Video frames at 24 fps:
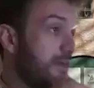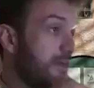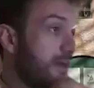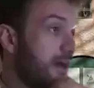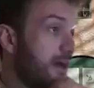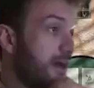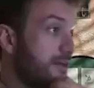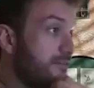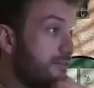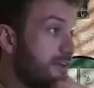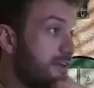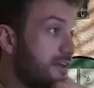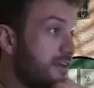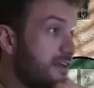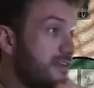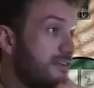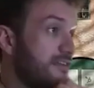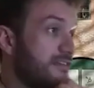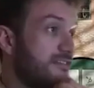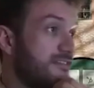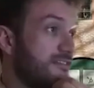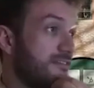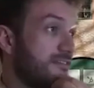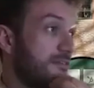lot of it
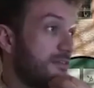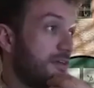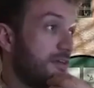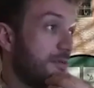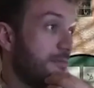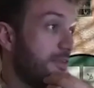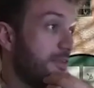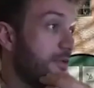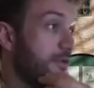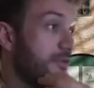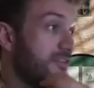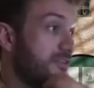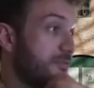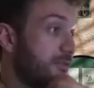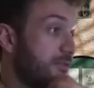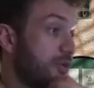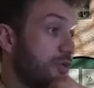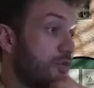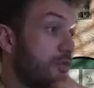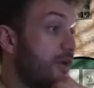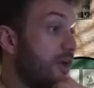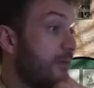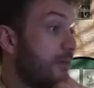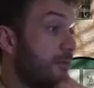is, there were some
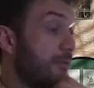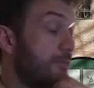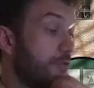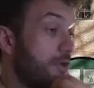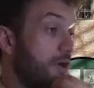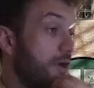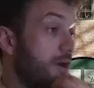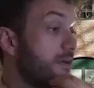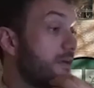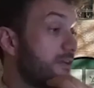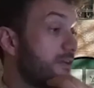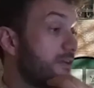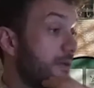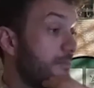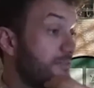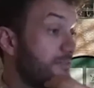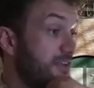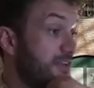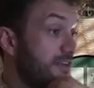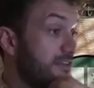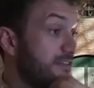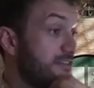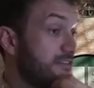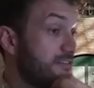incredible product
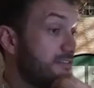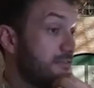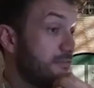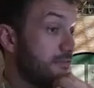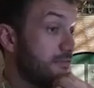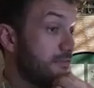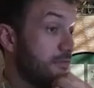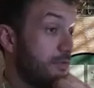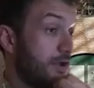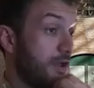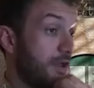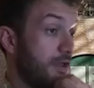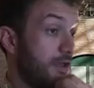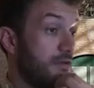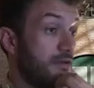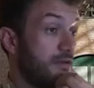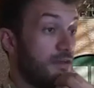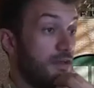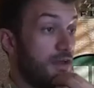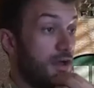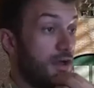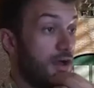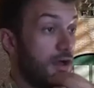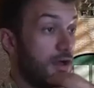updates, right?
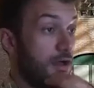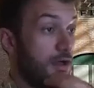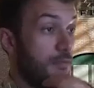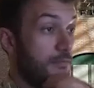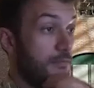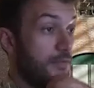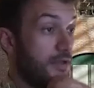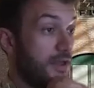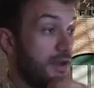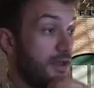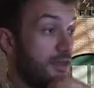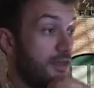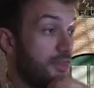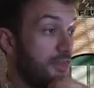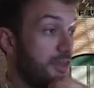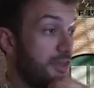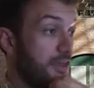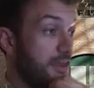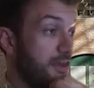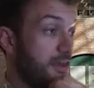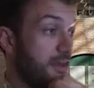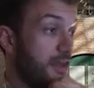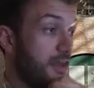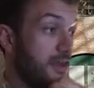And I think
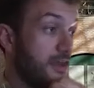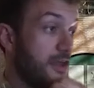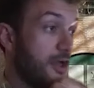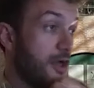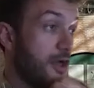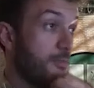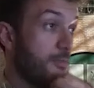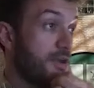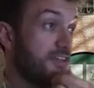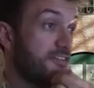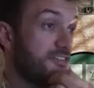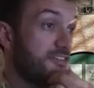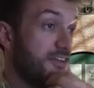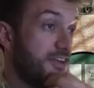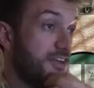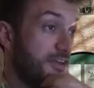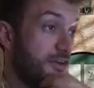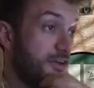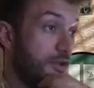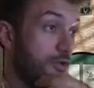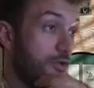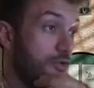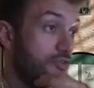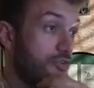in Yamini's
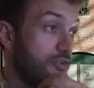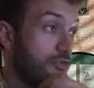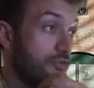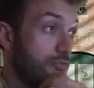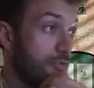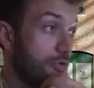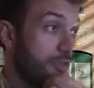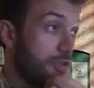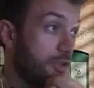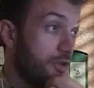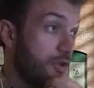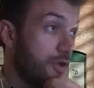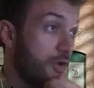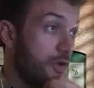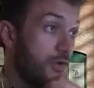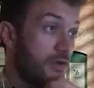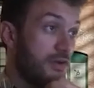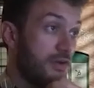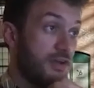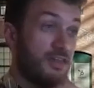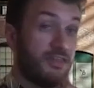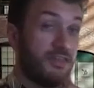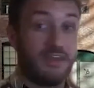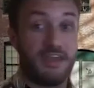keynote, she really
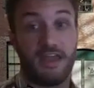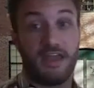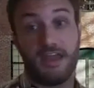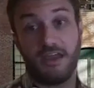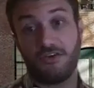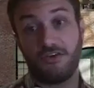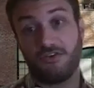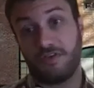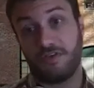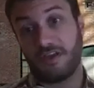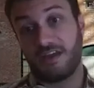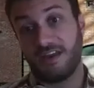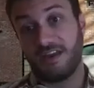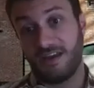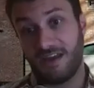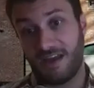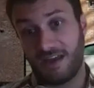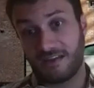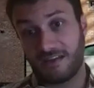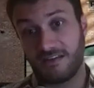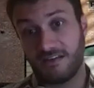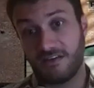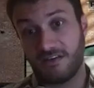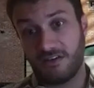noted on the age of the
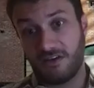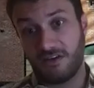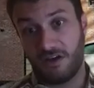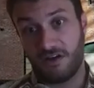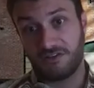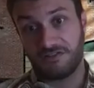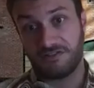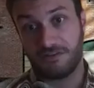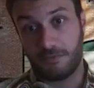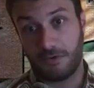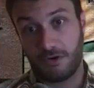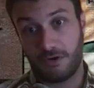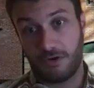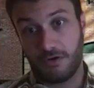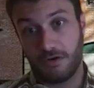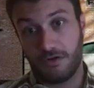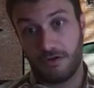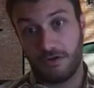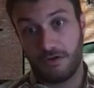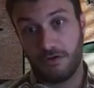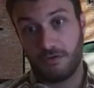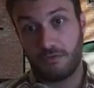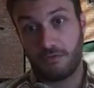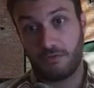connected customer,
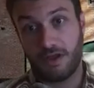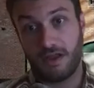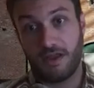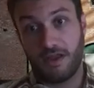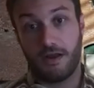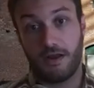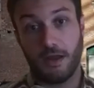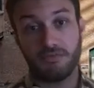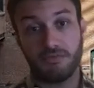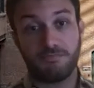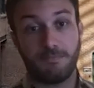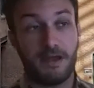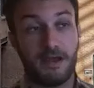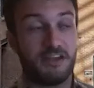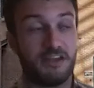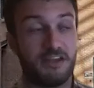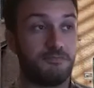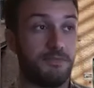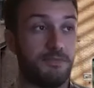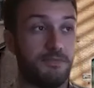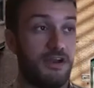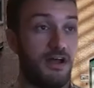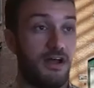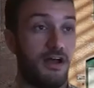right? And
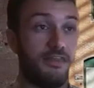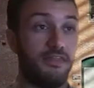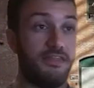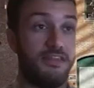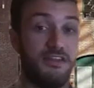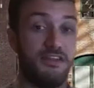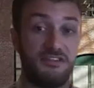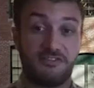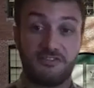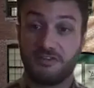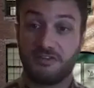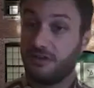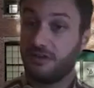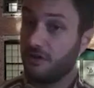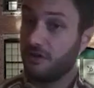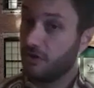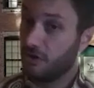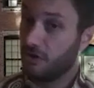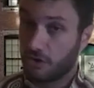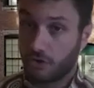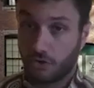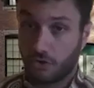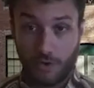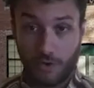HubSpot's been on this
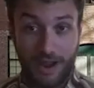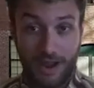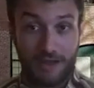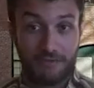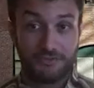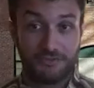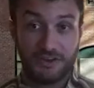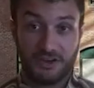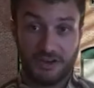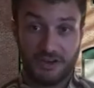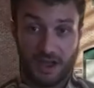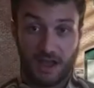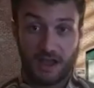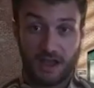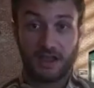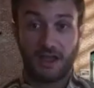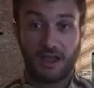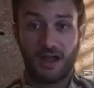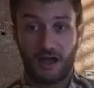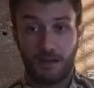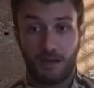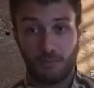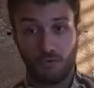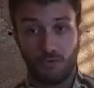crafted, not
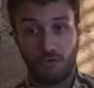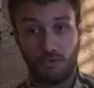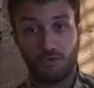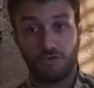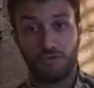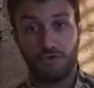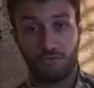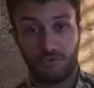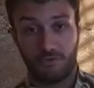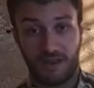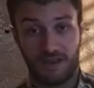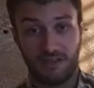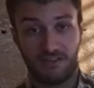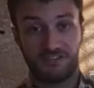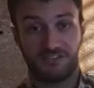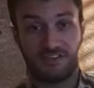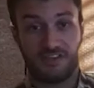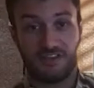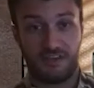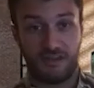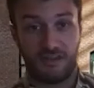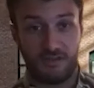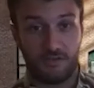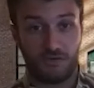cobbled, right?
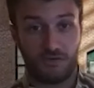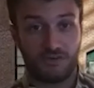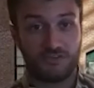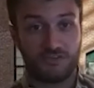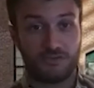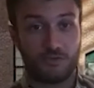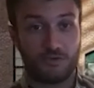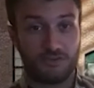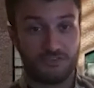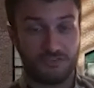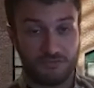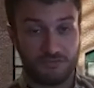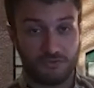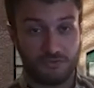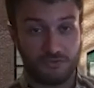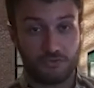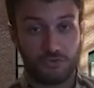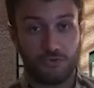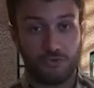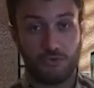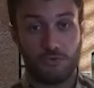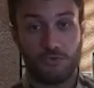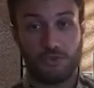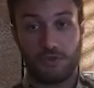Singular source of
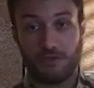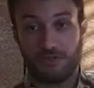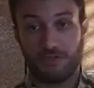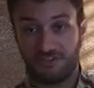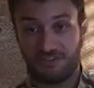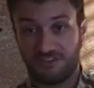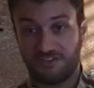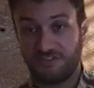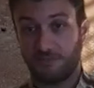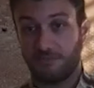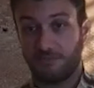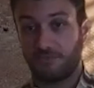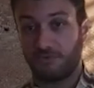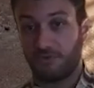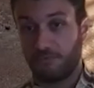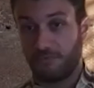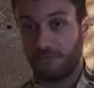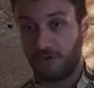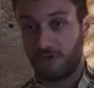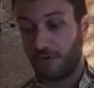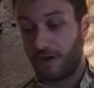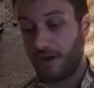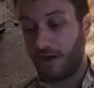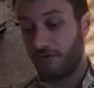truth, a system from
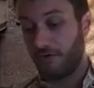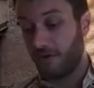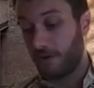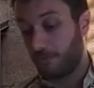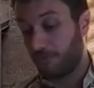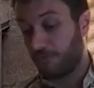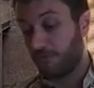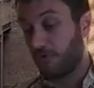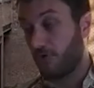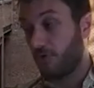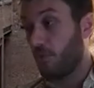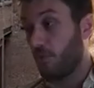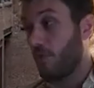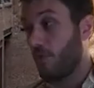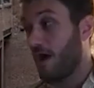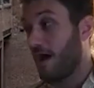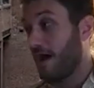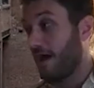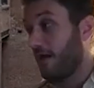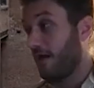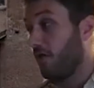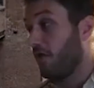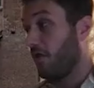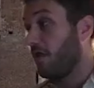the ground up for a
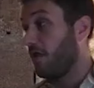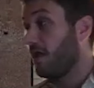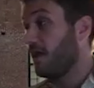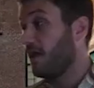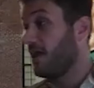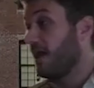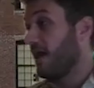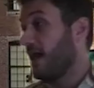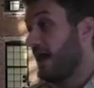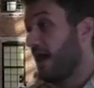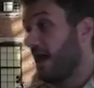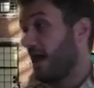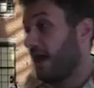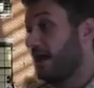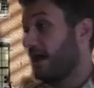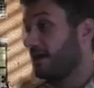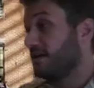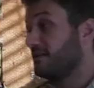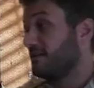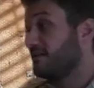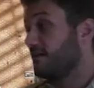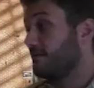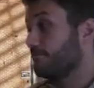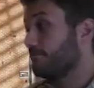while.
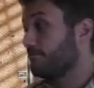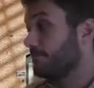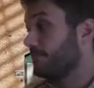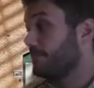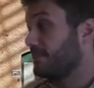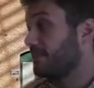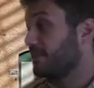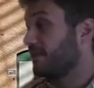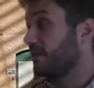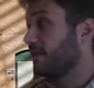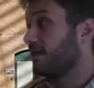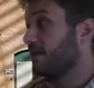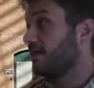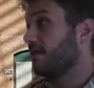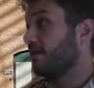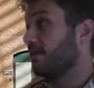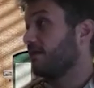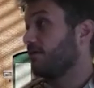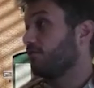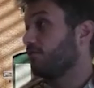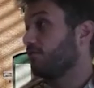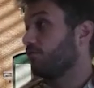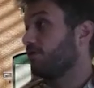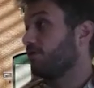And
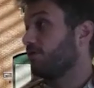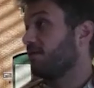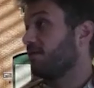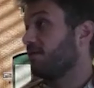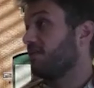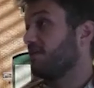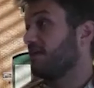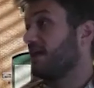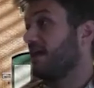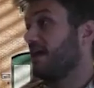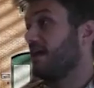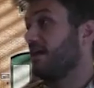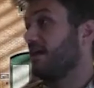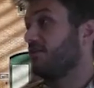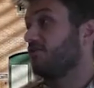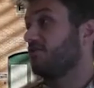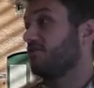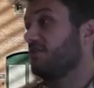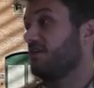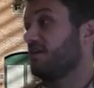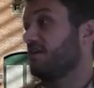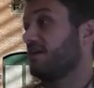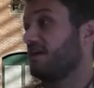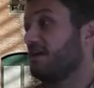really the age
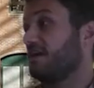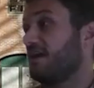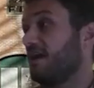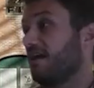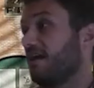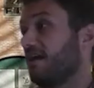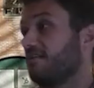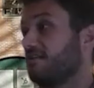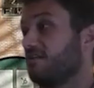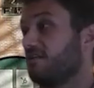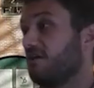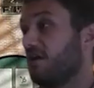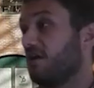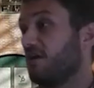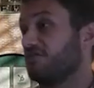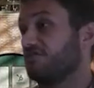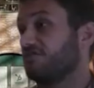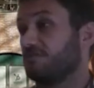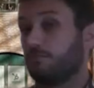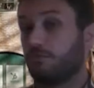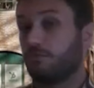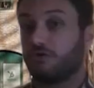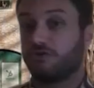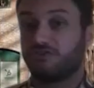of the connected
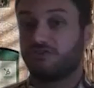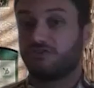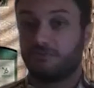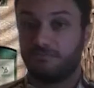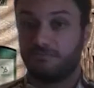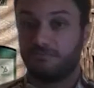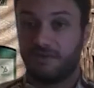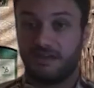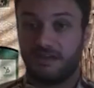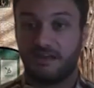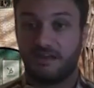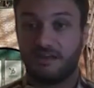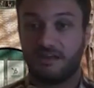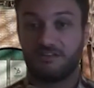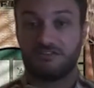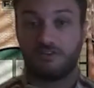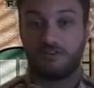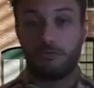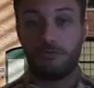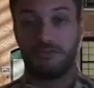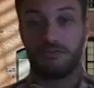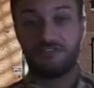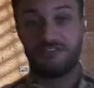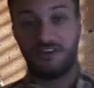customer to me is
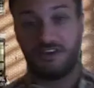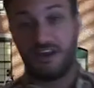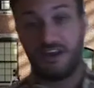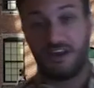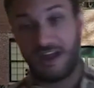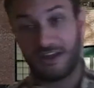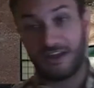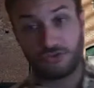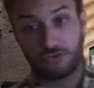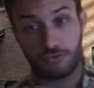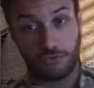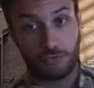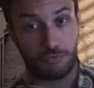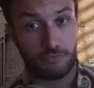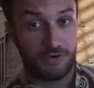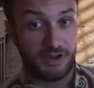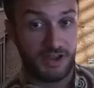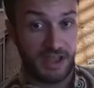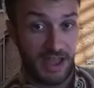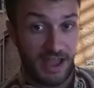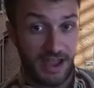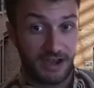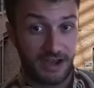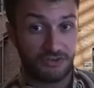almost a natural
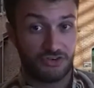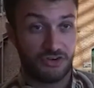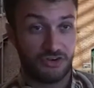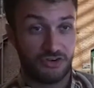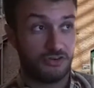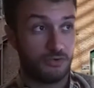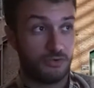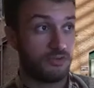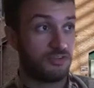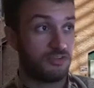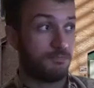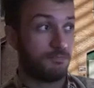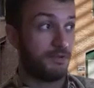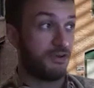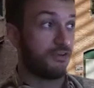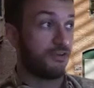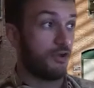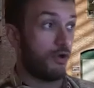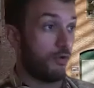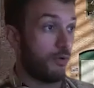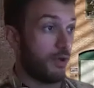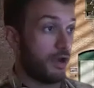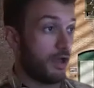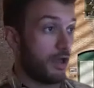reaction to what's been
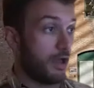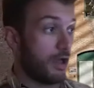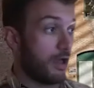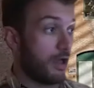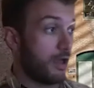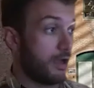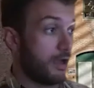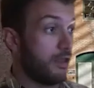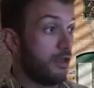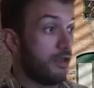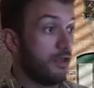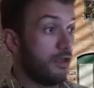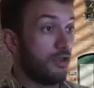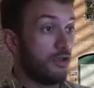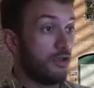going on